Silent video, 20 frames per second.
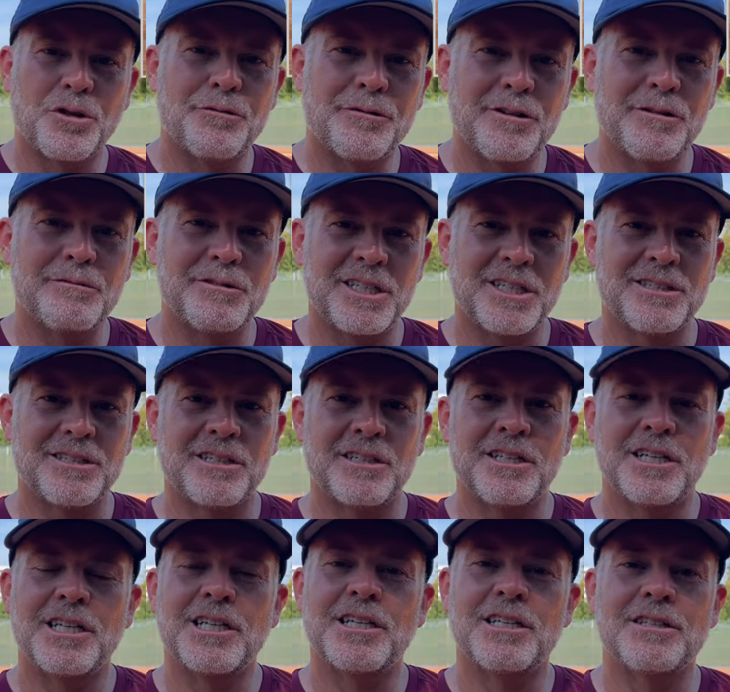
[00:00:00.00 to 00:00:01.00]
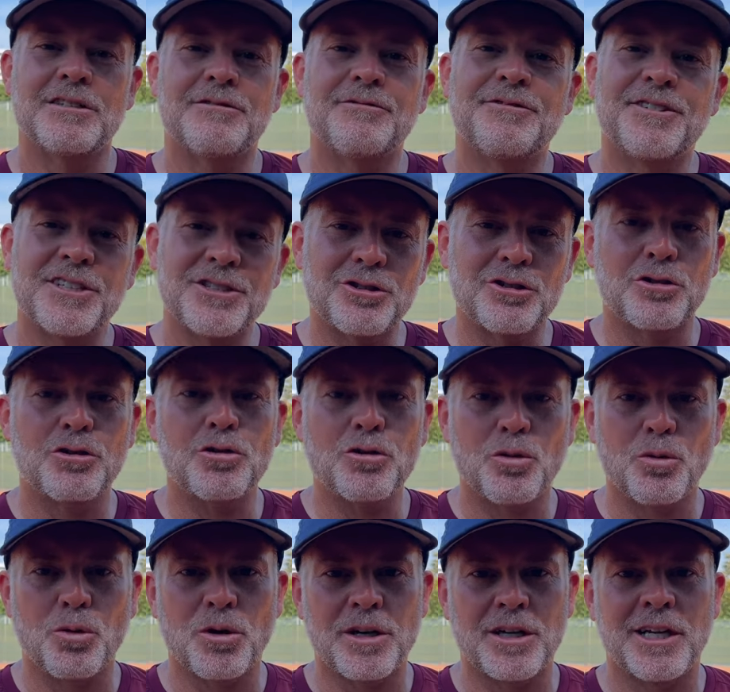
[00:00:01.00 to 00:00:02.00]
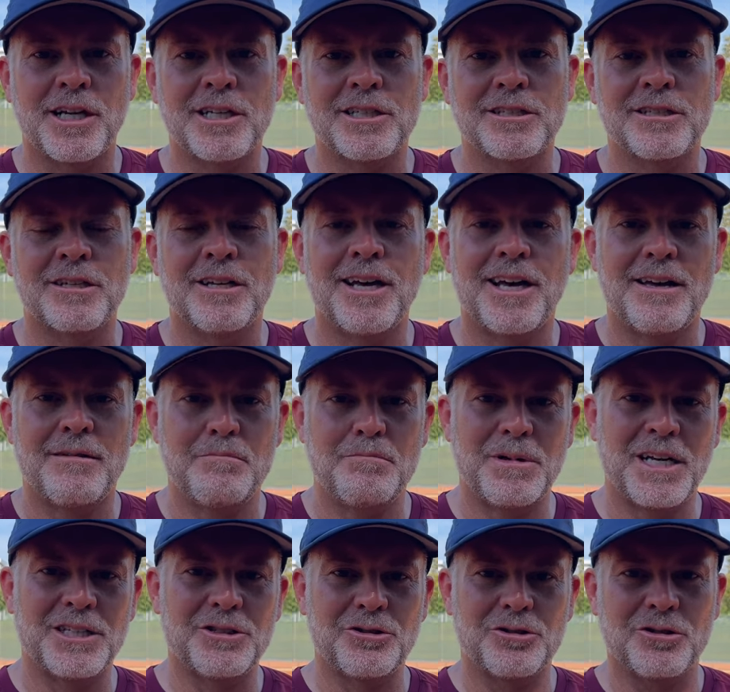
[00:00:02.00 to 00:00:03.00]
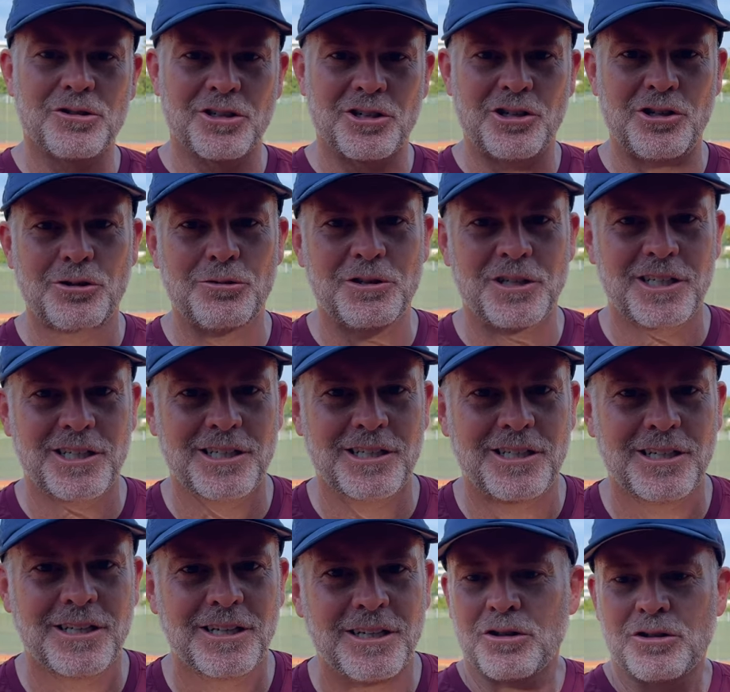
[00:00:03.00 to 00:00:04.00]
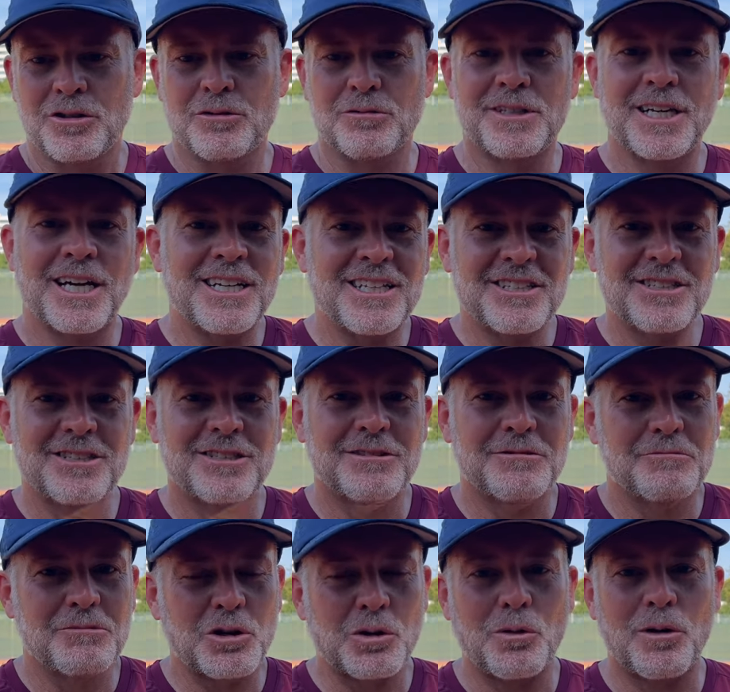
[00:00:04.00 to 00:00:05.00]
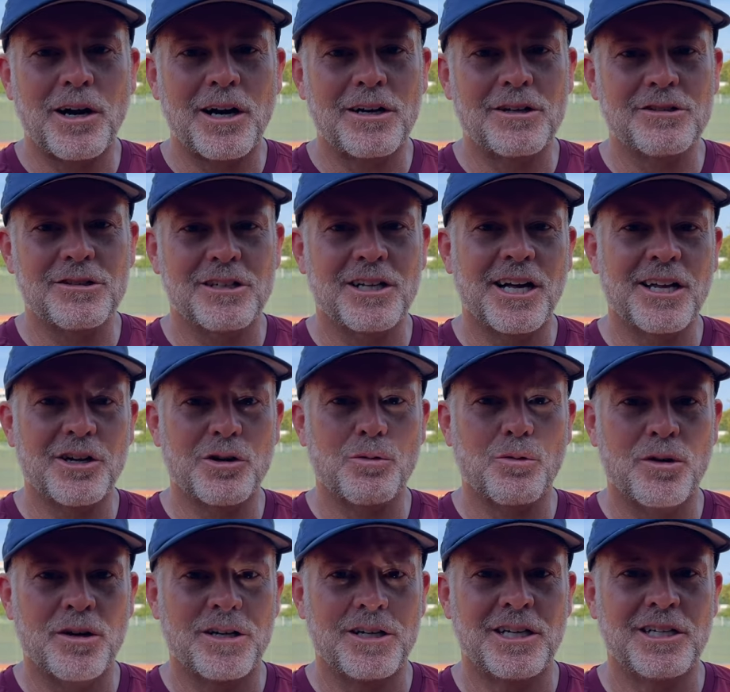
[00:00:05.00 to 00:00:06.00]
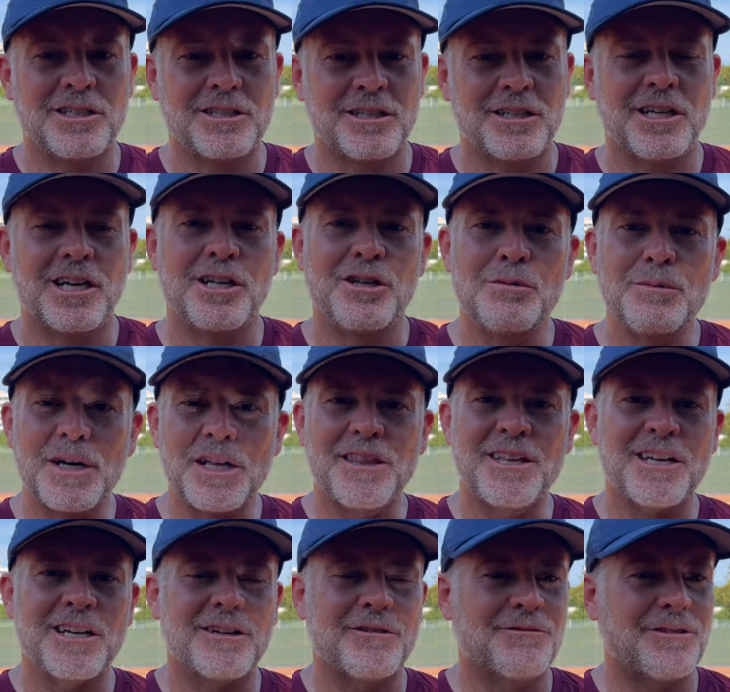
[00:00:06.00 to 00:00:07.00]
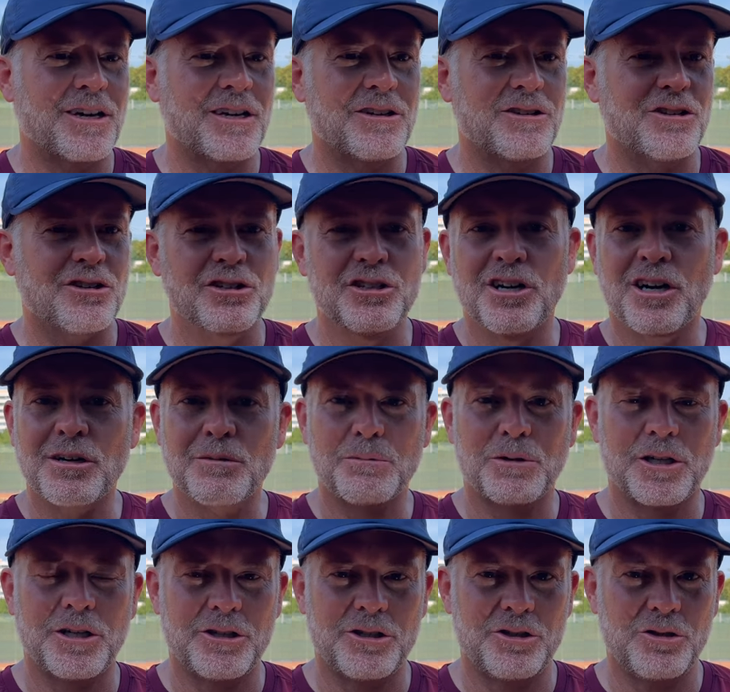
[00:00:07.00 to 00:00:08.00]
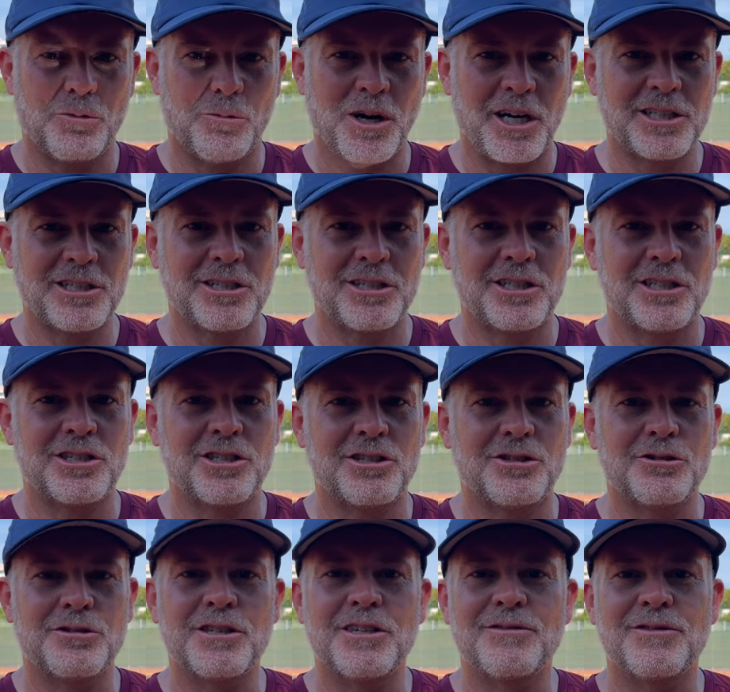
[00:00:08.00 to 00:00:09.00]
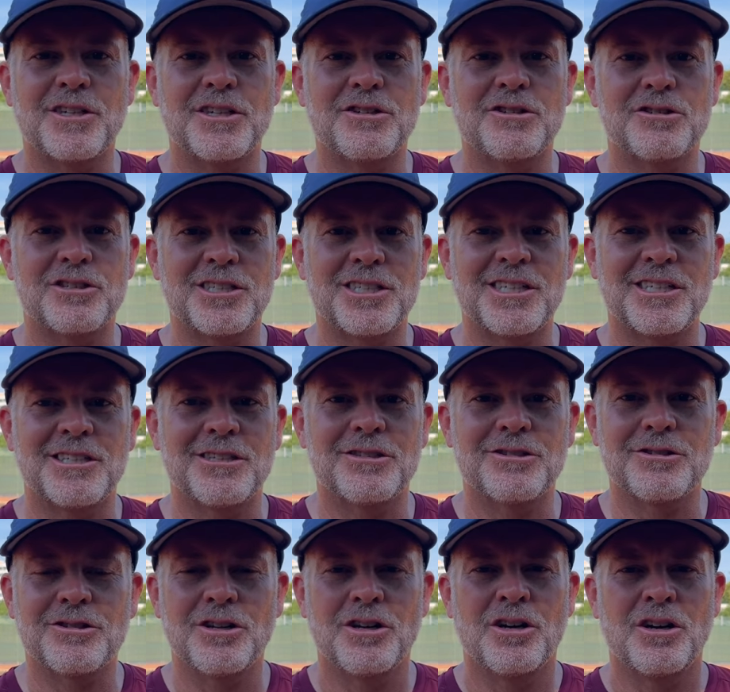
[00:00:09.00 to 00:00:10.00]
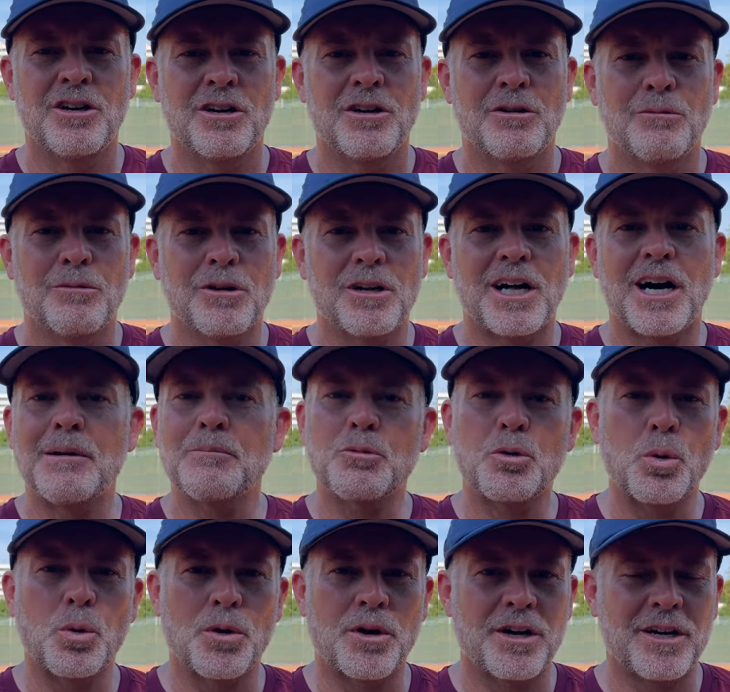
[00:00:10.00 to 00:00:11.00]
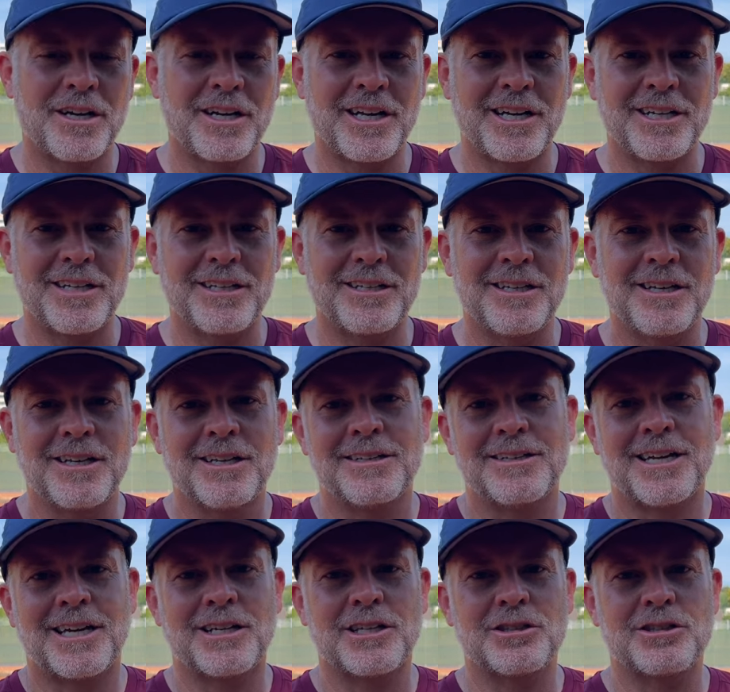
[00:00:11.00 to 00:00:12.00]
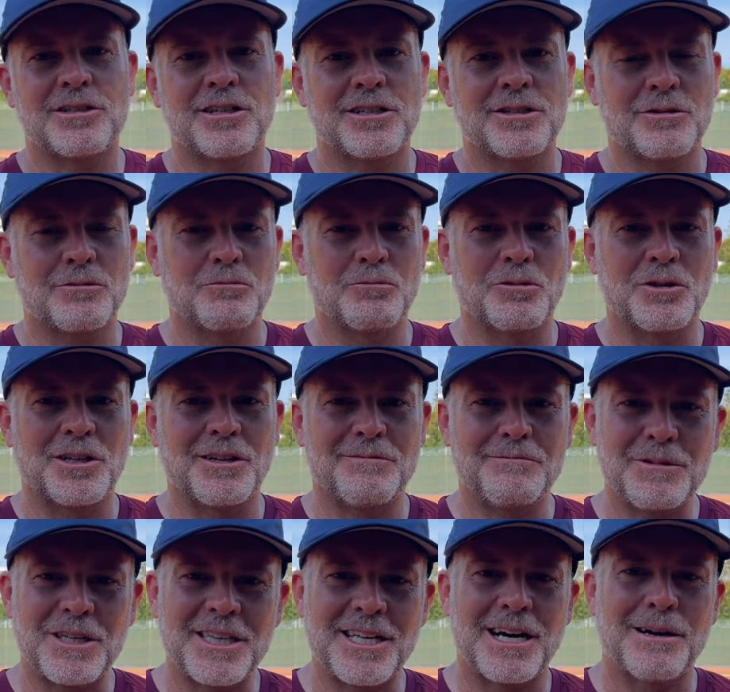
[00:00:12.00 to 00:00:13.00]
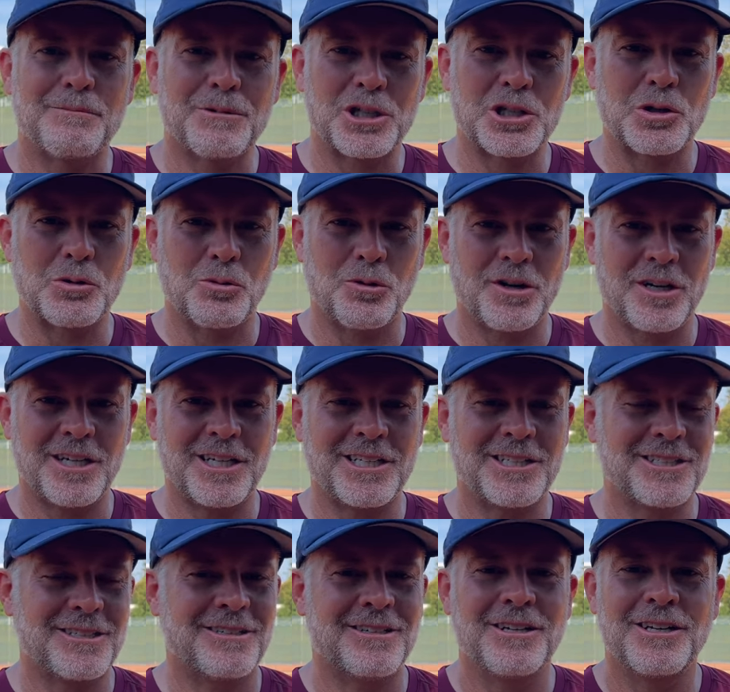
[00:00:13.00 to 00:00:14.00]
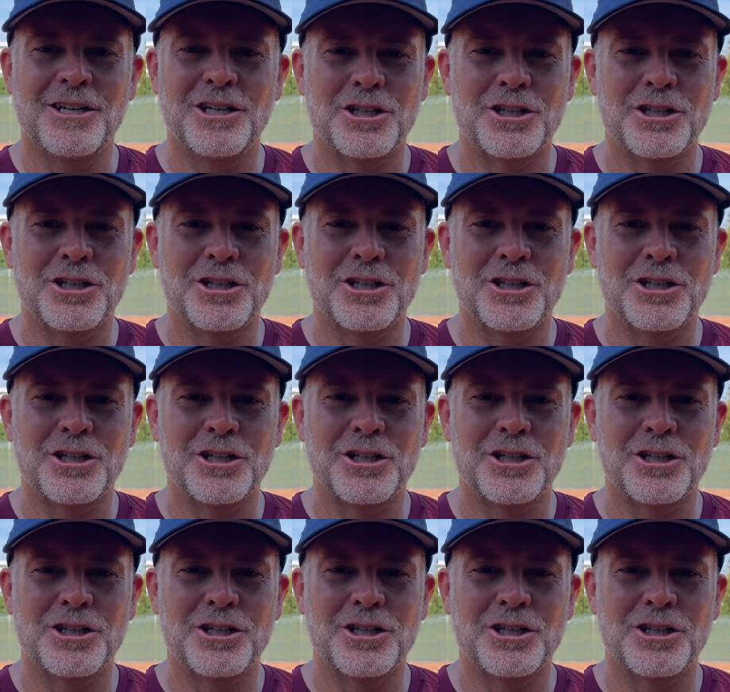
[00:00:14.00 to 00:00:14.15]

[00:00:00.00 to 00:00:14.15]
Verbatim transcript: three reason is physical coordination and mental acuity. So tennis requires a lot of coordination. And you may think if you're a young player and you're watching this and you're even in your teens, well, I'm coordinated. Tennis doesn't give me that much coordination.